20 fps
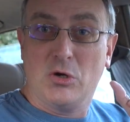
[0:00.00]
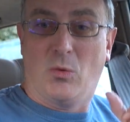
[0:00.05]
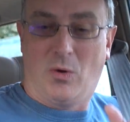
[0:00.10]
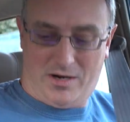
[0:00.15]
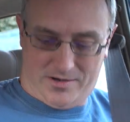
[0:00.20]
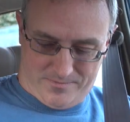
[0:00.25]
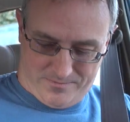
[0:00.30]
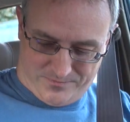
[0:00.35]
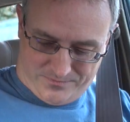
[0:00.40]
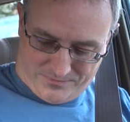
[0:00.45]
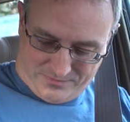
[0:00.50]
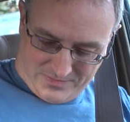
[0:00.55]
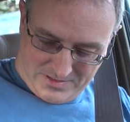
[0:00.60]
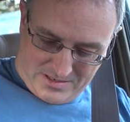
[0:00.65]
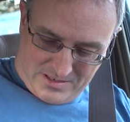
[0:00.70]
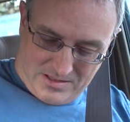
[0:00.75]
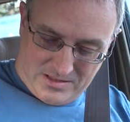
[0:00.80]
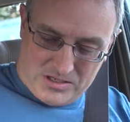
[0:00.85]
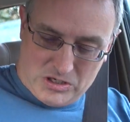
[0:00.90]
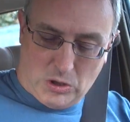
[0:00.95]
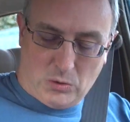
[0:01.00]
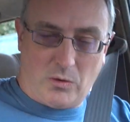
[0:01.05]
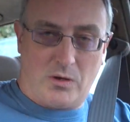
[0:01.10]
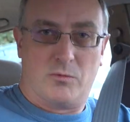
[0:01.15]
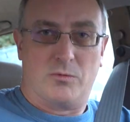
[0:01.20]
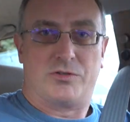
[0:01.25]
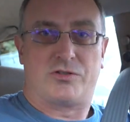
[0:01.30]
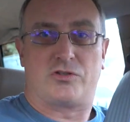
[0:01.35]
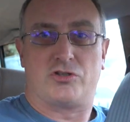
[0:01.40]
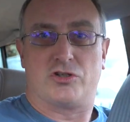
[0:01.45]
one. The old
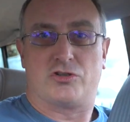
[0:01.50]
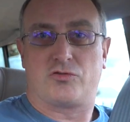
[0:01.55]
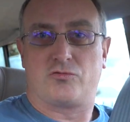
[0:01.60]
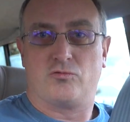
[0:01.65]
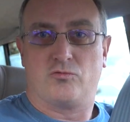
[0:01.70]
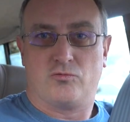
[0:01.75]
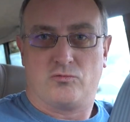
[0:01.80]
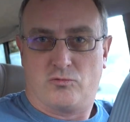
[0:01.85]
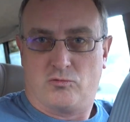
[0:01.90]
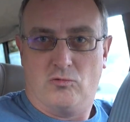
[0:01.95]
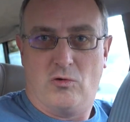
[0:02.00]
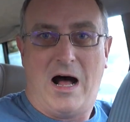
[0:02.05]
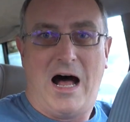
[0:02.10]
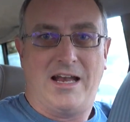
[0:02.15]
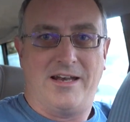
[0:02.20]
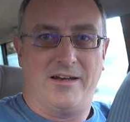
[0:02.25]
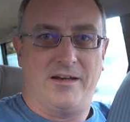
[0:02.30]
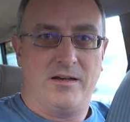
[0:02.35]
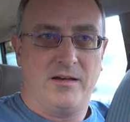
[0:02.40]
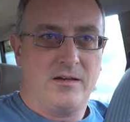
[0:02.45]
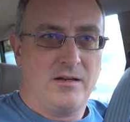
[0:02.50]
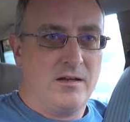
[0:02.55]
one was just rotten.